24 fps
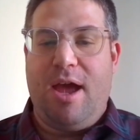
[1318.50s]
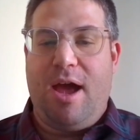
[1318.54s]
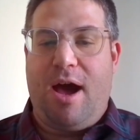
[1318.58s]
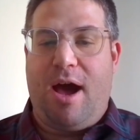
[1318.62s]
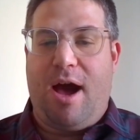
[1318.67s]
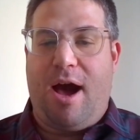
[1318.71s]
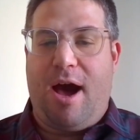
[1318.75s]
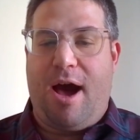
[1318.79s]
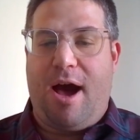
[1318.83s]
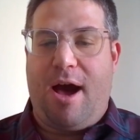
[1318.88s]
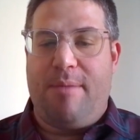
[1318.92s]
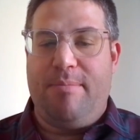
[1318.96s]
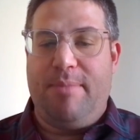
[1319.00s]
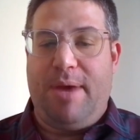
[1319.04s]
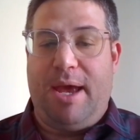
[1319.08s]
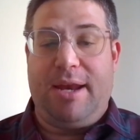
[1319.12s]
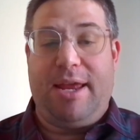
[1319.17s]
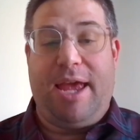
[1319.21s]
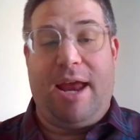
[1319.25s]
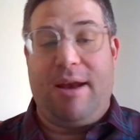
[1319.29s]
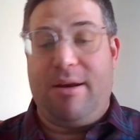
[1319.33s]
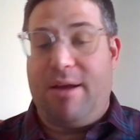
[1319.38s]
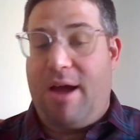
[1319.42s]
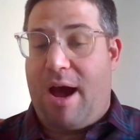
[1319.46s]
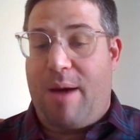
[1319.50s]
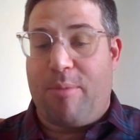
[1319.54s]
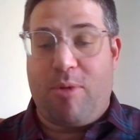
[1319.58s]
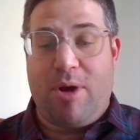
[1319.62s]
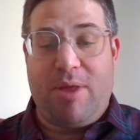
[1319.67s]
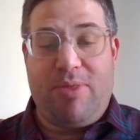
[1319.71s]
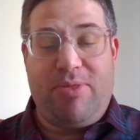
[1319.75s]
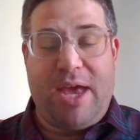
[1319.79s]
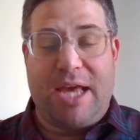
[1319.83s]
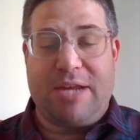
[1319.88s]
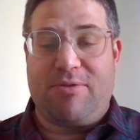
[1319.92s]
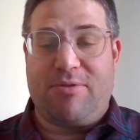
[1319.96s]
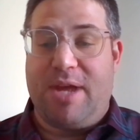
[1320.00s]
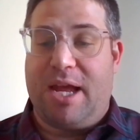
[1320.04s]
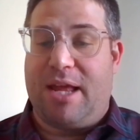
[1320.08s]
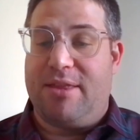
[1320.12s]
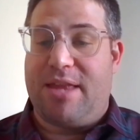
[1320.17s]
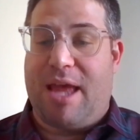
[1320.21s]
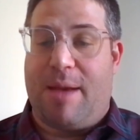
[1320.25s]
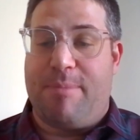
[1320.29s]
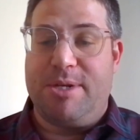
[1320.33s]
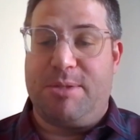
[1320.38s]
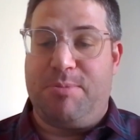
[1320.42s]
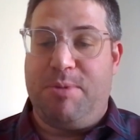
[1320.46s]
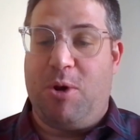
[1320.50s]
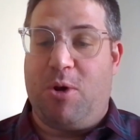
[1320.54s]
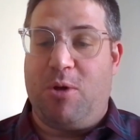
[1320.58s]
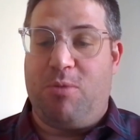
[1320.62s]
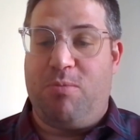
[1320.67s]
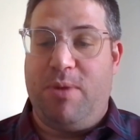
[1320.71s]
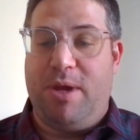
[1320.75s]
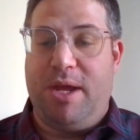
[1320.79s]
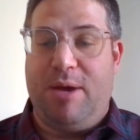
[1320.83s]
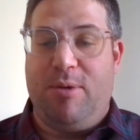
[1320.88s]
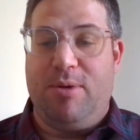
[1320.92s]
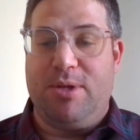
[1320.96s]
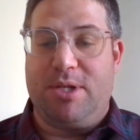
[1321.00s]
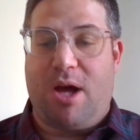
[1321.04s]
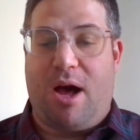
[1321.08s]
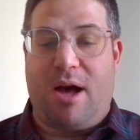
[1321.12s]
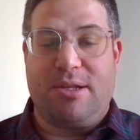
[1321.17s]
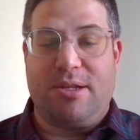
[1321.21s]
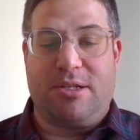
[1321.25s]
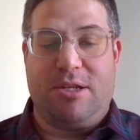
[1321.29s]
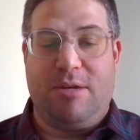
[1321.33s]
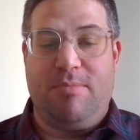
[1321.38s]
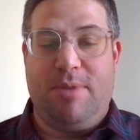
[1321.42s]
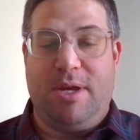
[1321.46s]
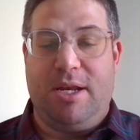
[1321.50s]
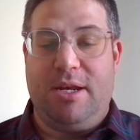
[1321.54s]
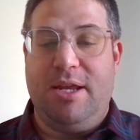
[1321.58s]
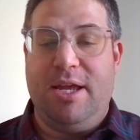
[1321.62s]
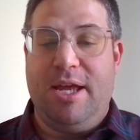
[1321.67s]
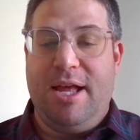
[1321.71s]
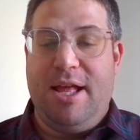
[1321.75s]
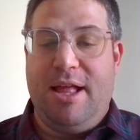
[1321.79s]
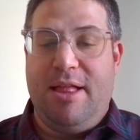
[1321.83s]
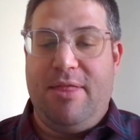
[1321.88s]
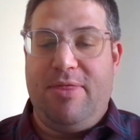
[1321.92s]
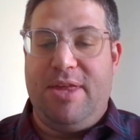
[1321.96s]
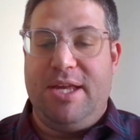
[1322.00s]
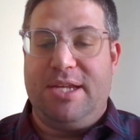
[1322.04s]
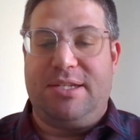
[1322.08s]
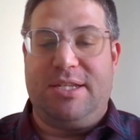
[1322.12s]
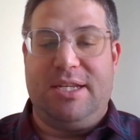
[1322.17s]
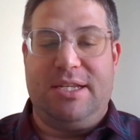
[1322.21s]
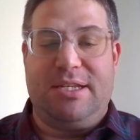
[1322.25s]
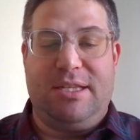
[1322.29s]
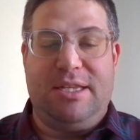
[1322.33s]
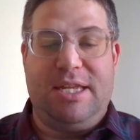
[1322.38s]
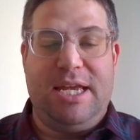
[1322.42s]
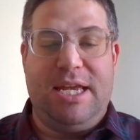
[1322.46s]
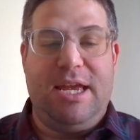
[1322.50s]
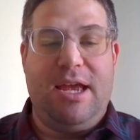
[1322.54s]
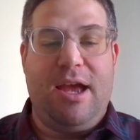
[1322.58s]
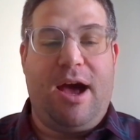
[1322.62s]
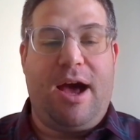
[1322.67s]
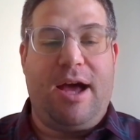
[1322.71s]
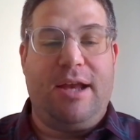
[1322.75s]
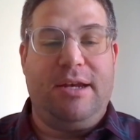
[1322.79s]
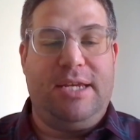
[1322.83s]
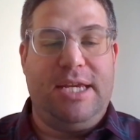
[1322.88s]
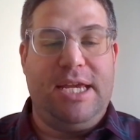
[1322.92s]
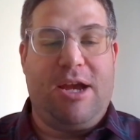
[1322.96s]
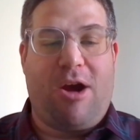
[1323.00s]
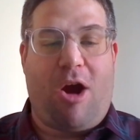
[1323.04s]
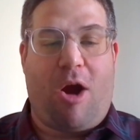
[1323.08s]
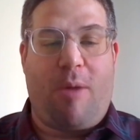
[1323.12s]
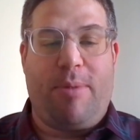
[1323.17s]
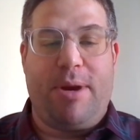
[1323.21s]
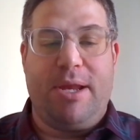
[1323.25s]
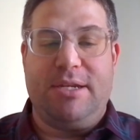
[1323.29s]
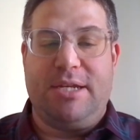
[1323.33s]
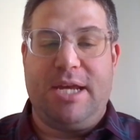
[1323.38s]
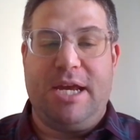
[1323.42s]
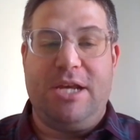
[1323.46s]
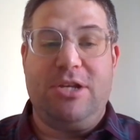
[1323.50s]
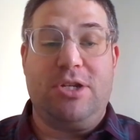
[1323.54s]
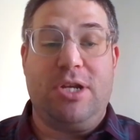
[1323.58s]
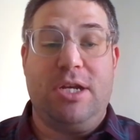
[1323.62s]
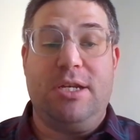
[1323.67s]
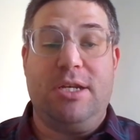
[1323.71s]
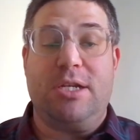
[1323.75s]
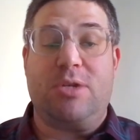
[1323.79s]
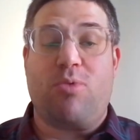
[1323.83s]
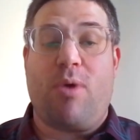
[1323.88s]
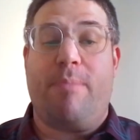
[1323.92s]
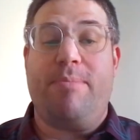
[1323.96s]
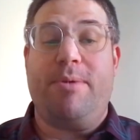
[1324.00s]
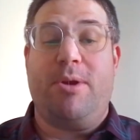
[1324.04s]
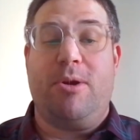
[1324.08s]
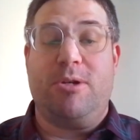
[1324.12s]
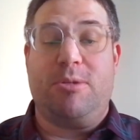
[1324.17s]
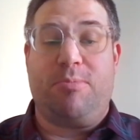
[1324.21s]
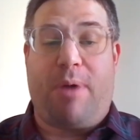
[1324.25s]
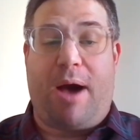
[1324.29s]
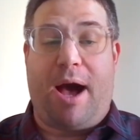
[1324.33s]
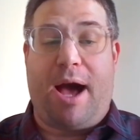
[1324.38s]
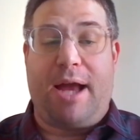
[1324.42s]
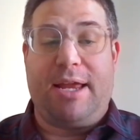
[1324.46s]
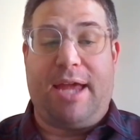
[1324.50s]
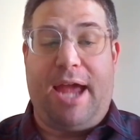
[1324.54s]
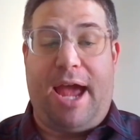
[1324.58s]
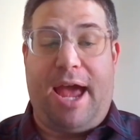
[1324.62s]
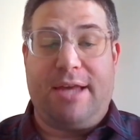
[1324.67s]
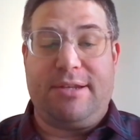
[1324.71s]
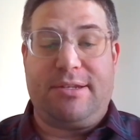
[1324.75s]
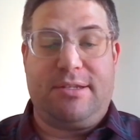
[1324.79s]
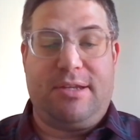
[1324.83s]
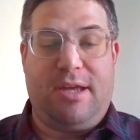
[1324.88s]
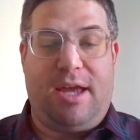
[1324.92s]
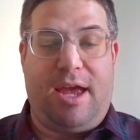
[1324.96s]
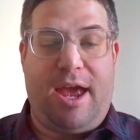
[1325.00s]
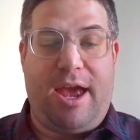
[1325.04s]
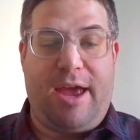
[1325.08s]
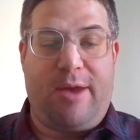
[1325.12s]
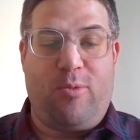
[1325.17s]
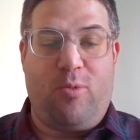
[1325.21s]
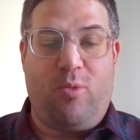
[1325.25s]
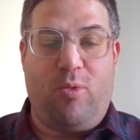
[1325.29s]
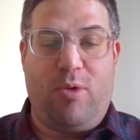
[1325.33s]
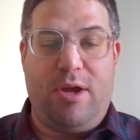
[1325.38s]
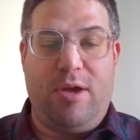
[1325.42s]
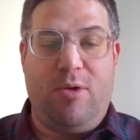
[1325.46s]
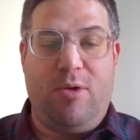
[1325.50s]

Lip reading: And again, Amrit, thanks for taking time to speak with me. It was awesome. And this is the Decarbonization Disruptors Podcast, and we